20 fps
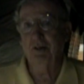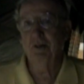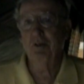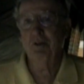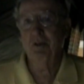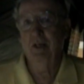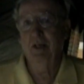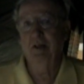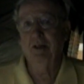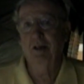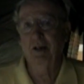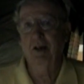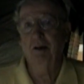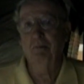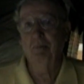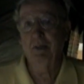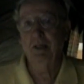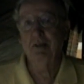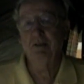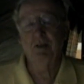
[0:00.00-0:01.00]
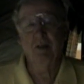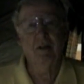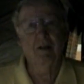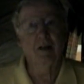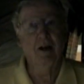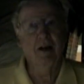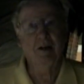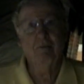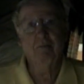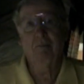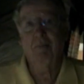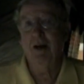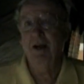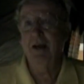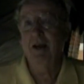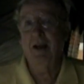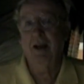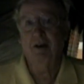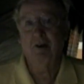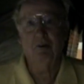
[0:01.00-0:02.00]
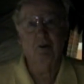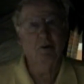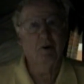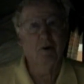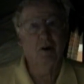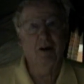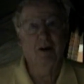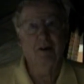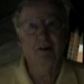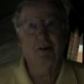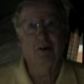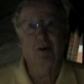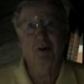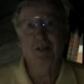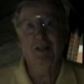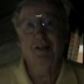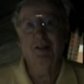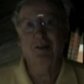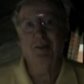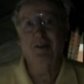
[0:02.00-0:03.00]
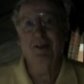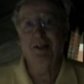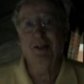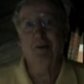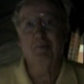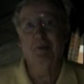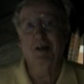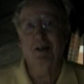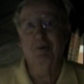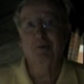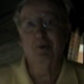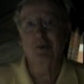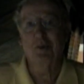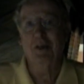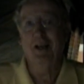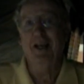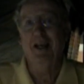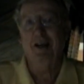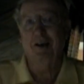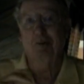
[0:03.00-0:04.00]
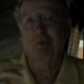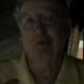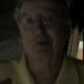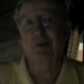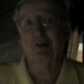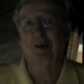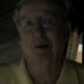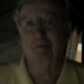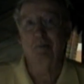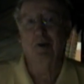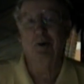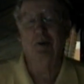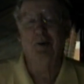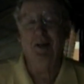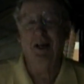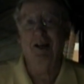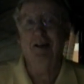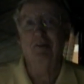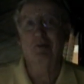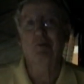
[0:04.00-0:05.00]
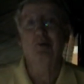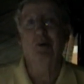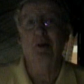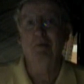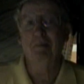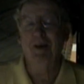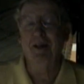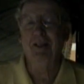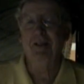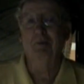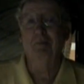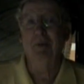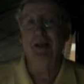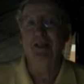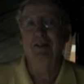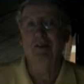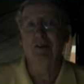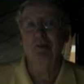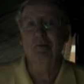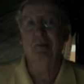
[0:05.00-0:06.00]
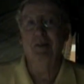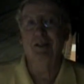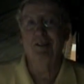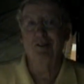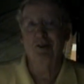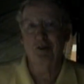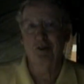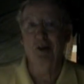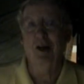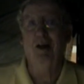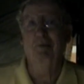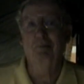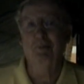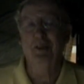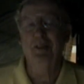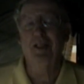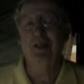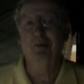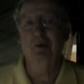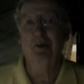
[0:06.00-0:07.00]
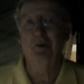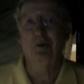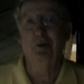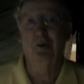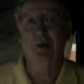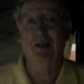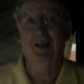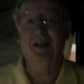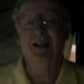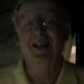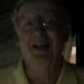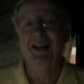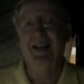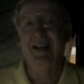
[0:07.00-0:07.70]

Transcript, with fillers: this thing up. He said, Not in my hangar, you're not. All he could think about was the hangar was going to burn down. So he made the maintenance men stop what they were doing,